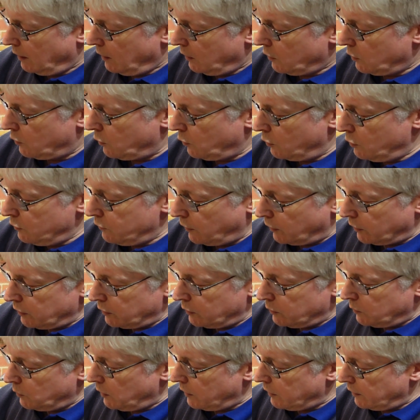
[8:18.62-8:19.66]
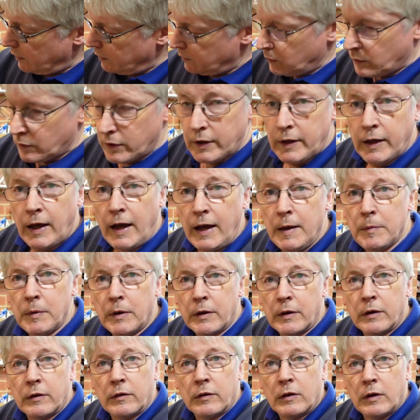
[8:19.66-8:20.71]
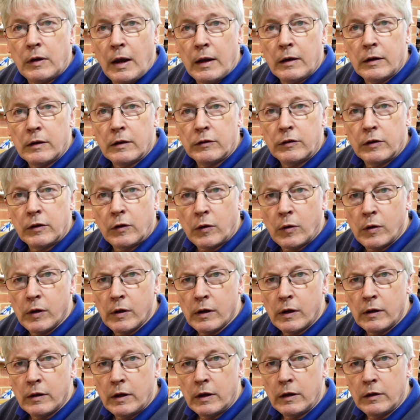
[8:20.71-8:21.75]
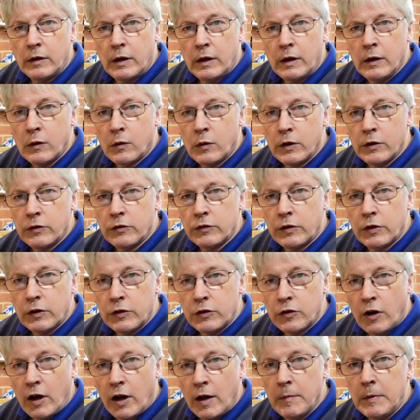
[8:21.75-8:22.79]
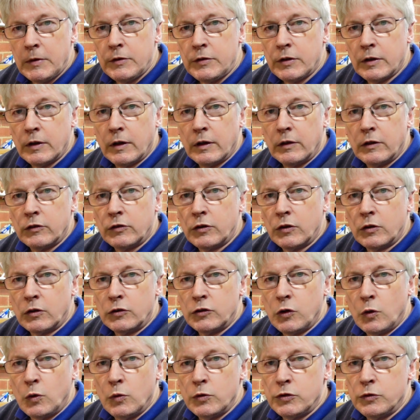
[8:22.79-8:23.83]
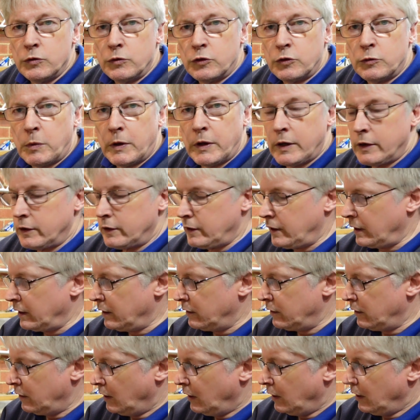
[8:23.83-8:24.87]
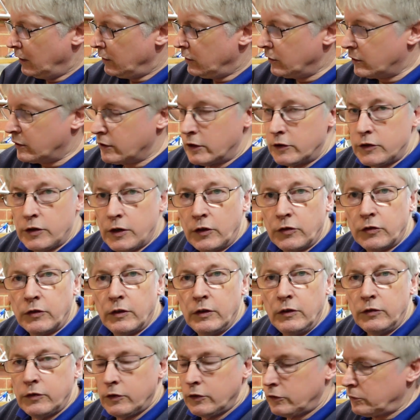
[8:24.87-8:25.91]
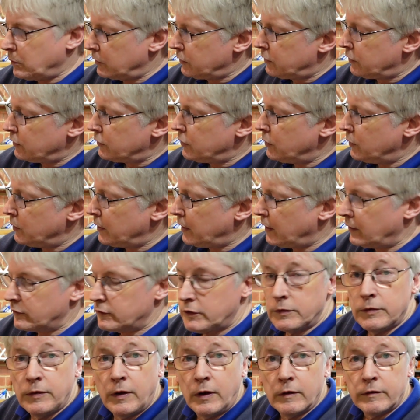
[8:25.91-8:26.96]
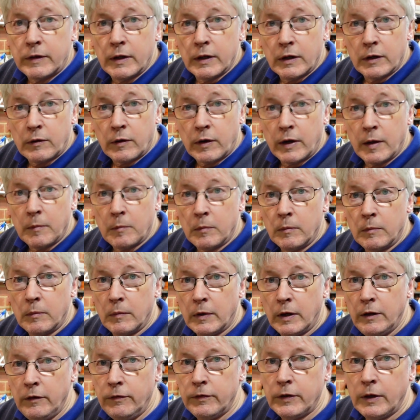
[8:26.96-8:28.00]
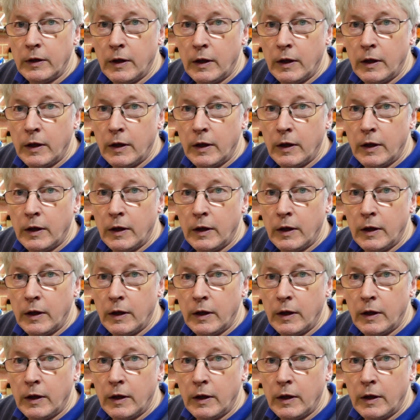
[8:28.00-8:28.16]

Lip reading: groove on it with a cable in it, and it increases in diameter, and it's got a torsional spring in there. You can adjust this. This one's a 2.5 to 5 kilogram lift,